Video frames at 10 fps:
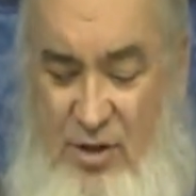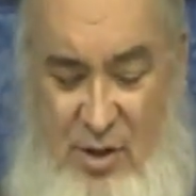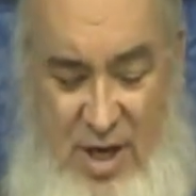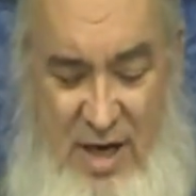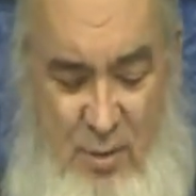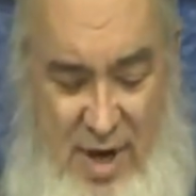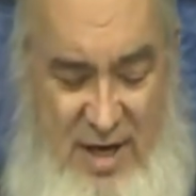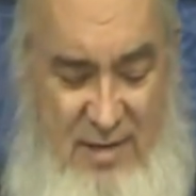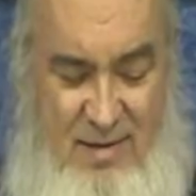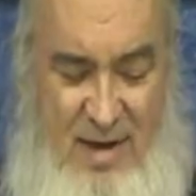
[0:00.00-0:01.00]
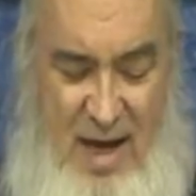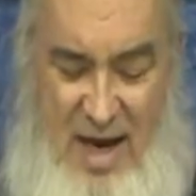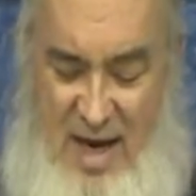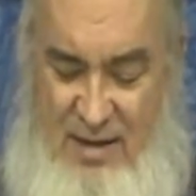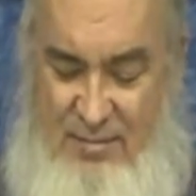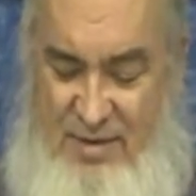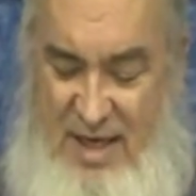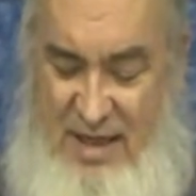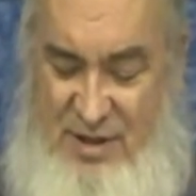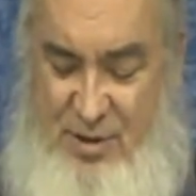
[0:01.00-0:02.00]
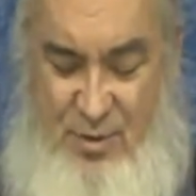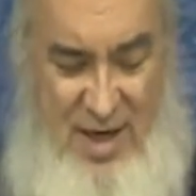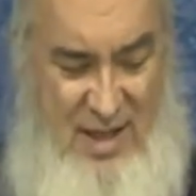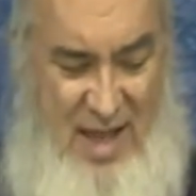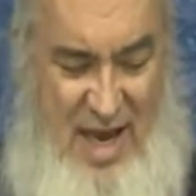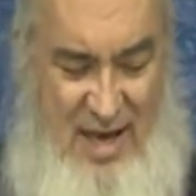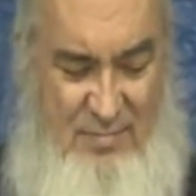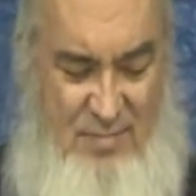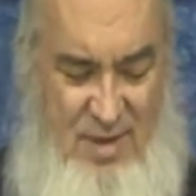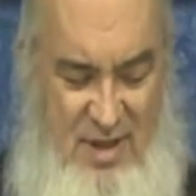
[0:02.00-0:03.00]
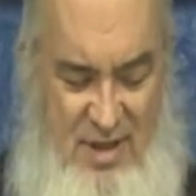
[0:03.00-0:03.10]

So anyway, it's a great lab.